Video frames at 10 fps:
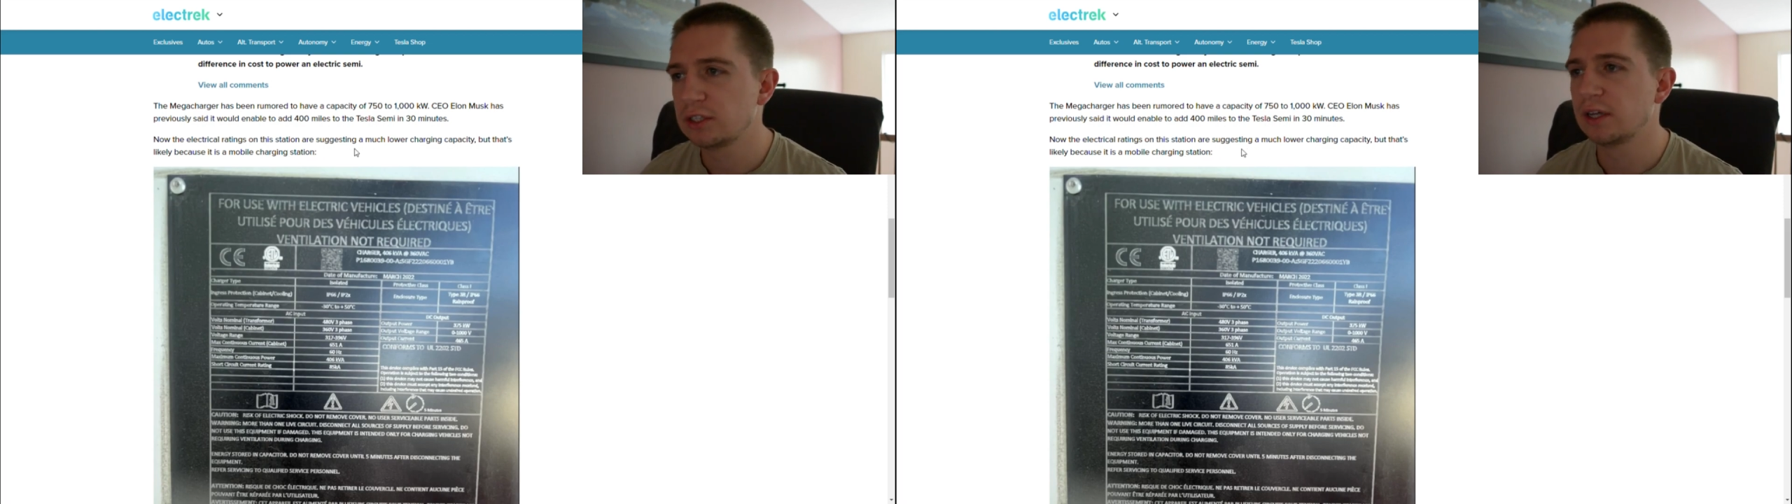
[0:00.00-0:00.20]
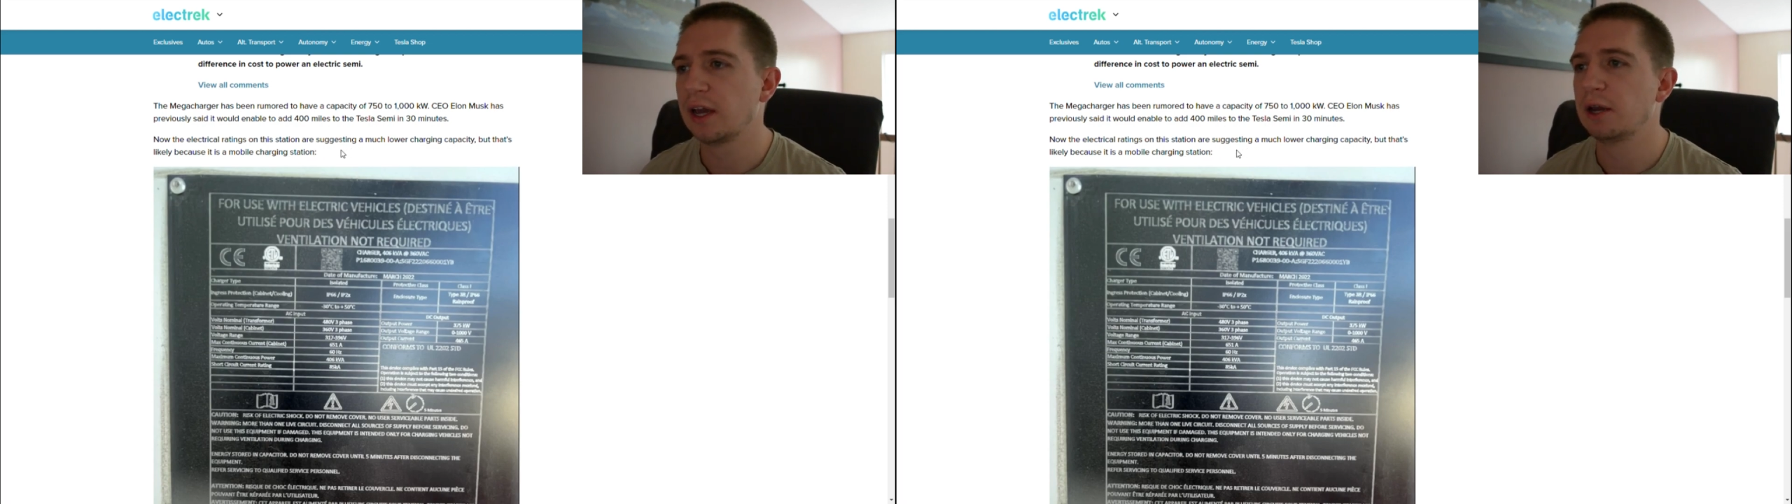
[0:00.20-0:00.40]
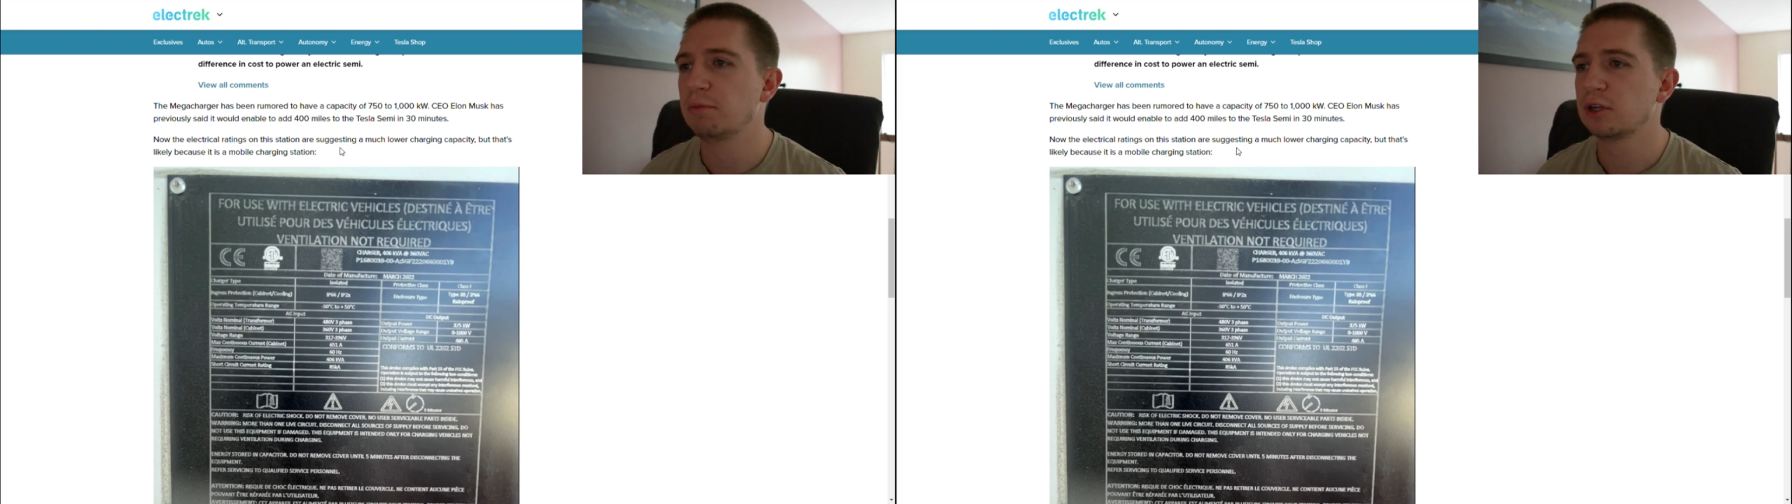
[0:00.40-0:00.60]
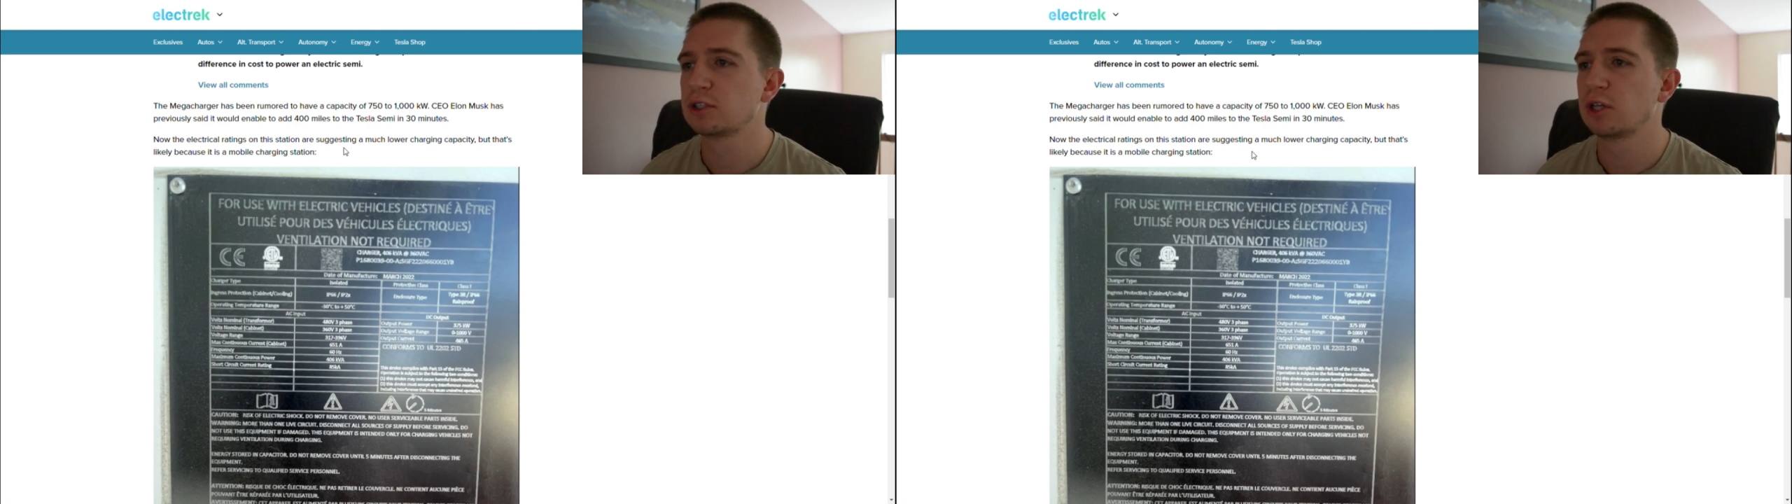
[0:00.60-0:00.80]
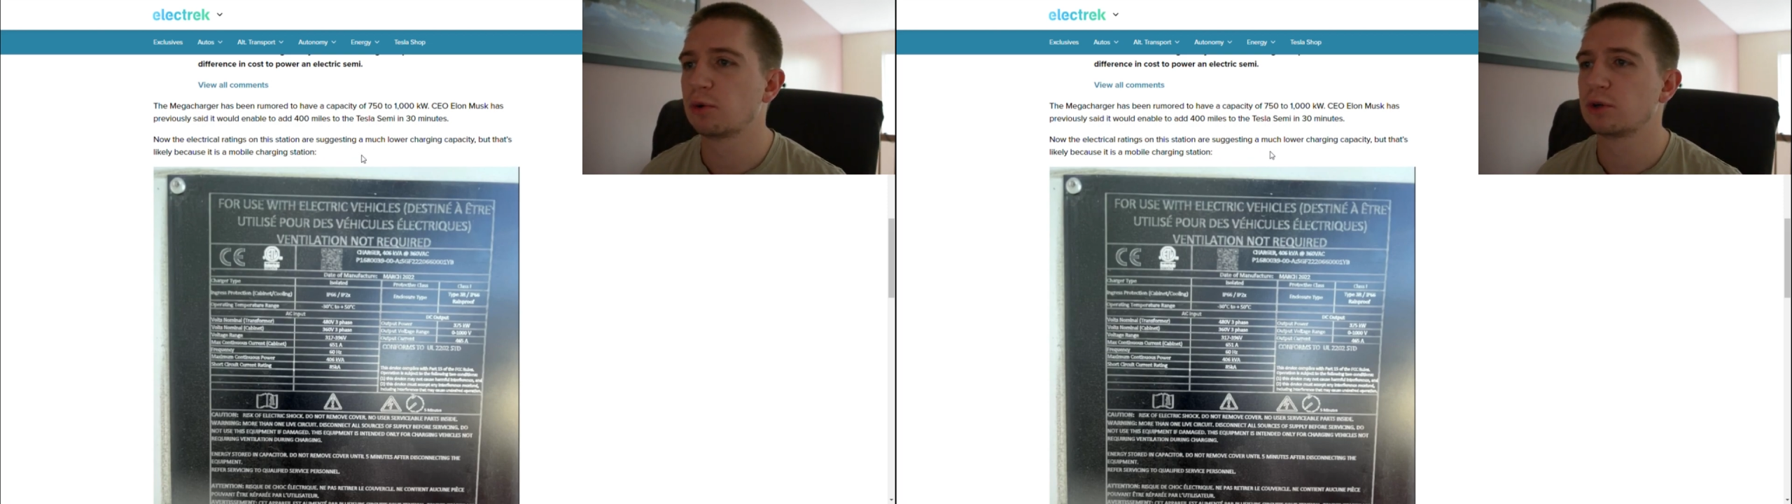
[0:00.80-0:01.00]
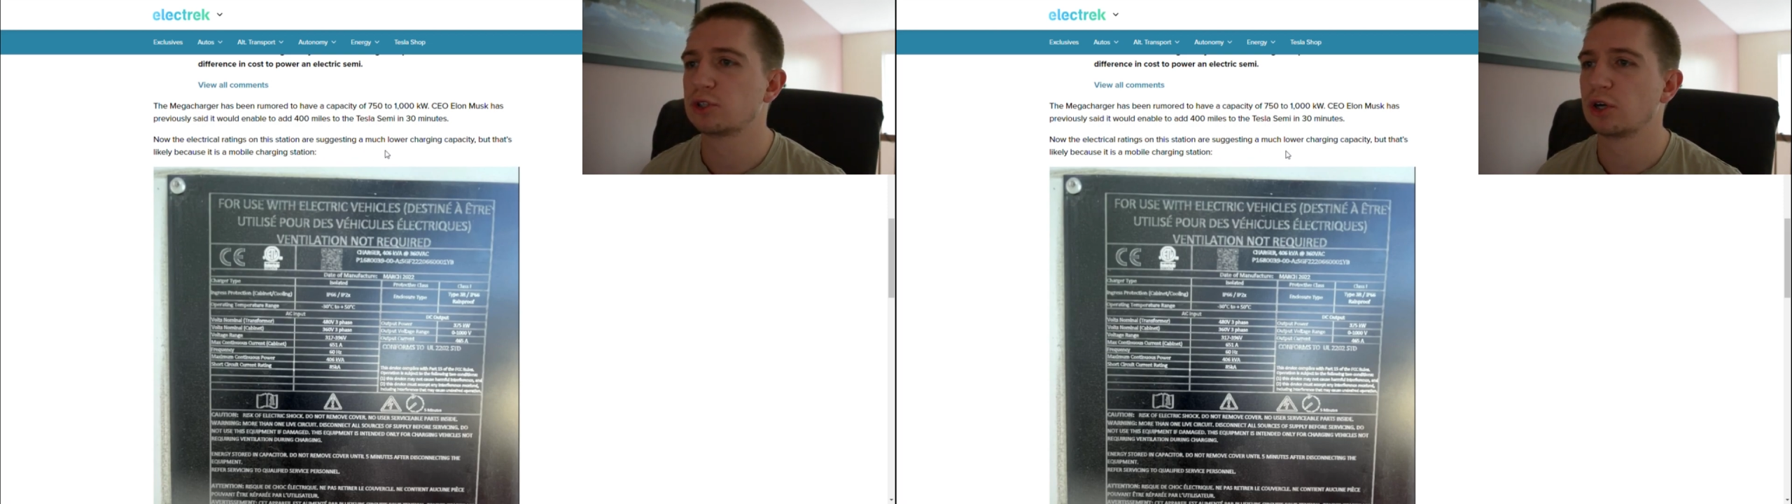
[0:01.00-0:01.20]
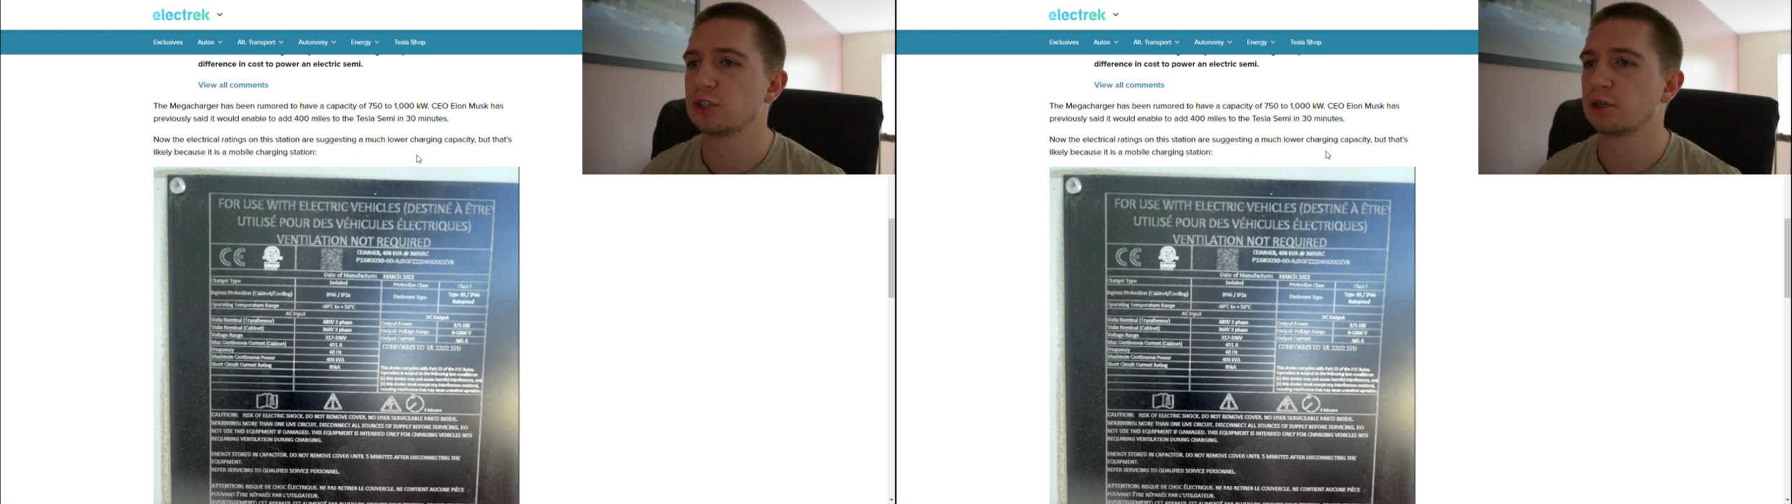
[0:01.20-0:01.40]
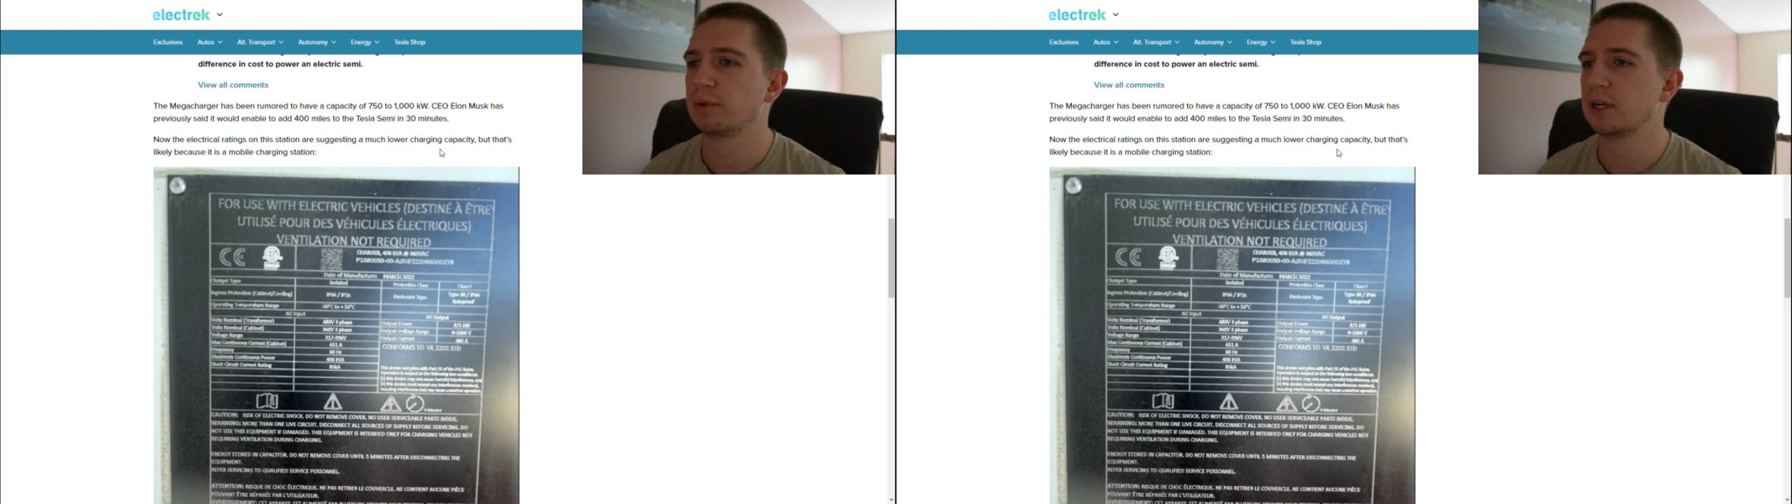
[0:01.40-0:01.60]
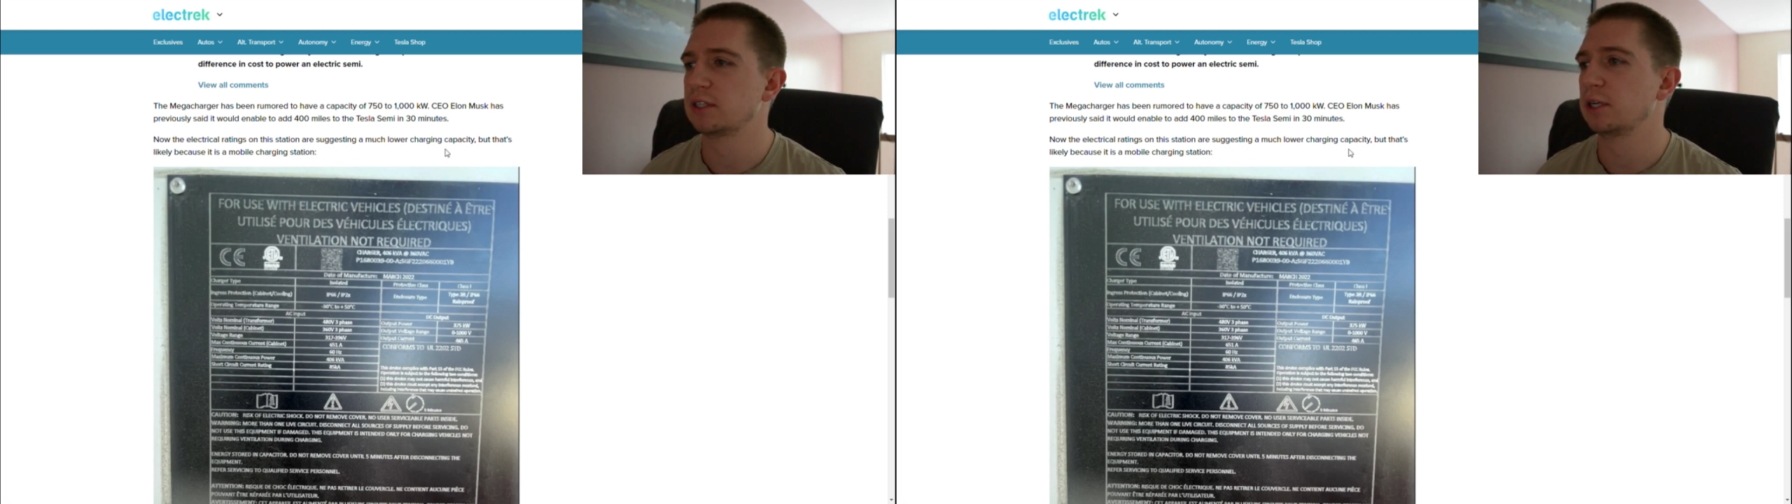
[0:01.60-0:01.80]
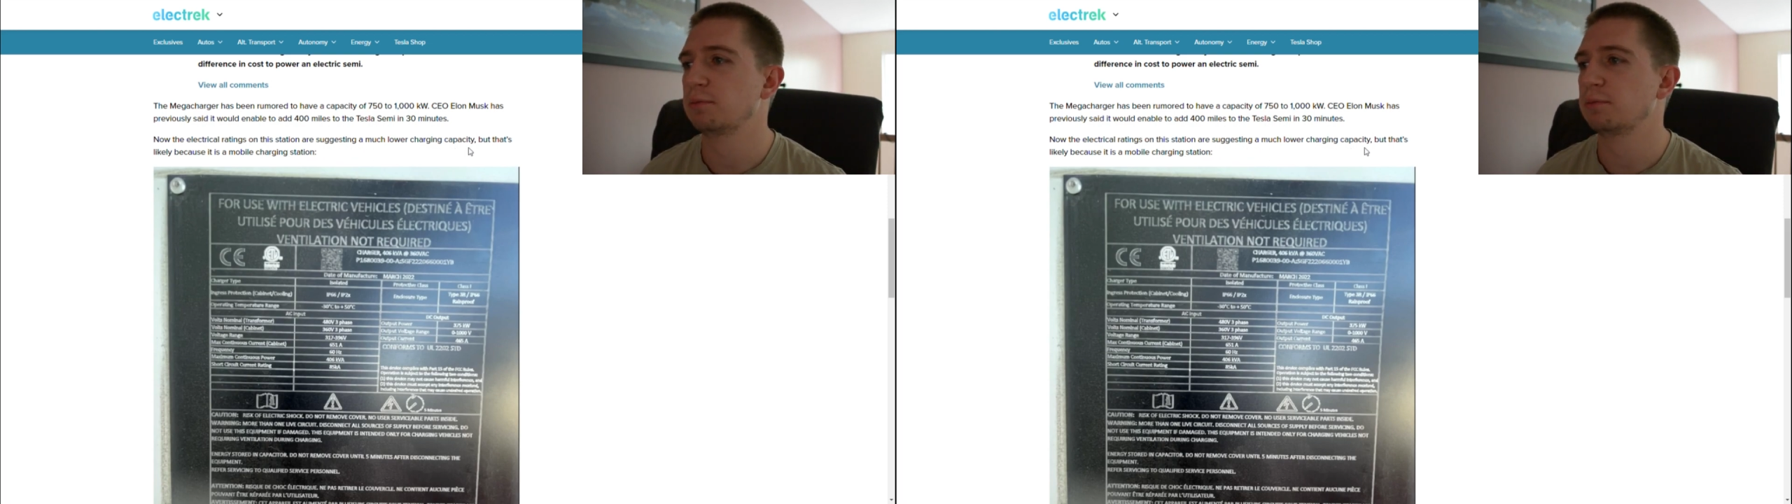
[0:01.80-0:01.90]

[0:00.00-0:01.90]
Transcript: a much lower charging capacity,